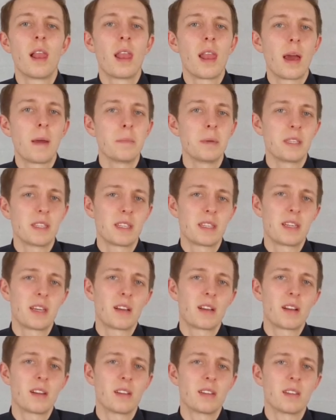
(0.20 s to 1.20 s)
lemon
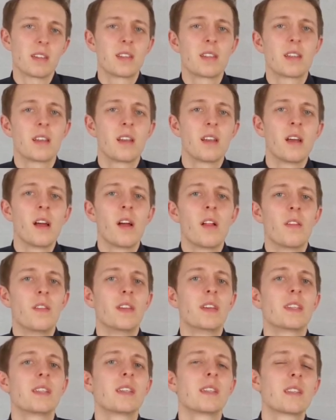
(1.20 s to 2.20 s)
cichlids.
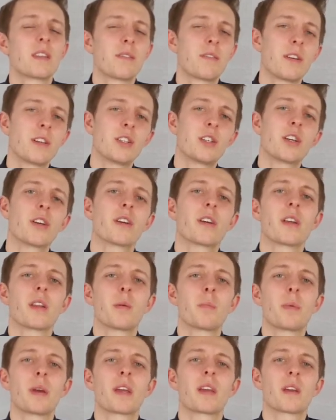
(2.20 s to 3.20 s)
This is the fish you're
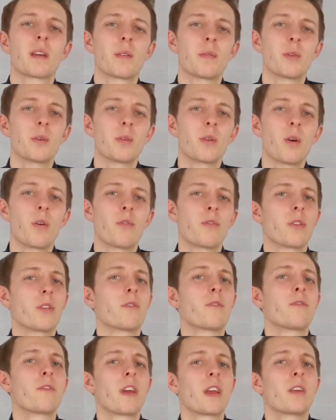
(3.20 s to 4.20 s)
going to pick if you go for the
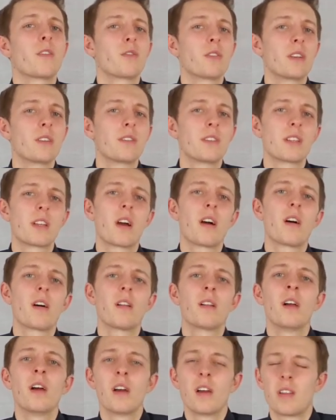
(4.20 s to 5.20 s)
fake reef
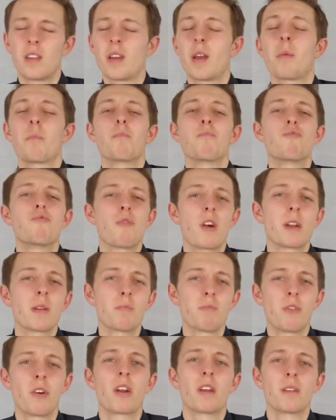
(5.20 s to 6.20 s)
style. They're bright,
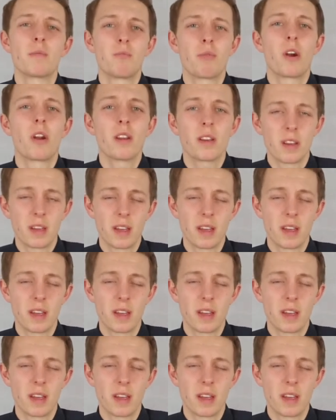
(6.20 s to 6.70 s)
bright, bright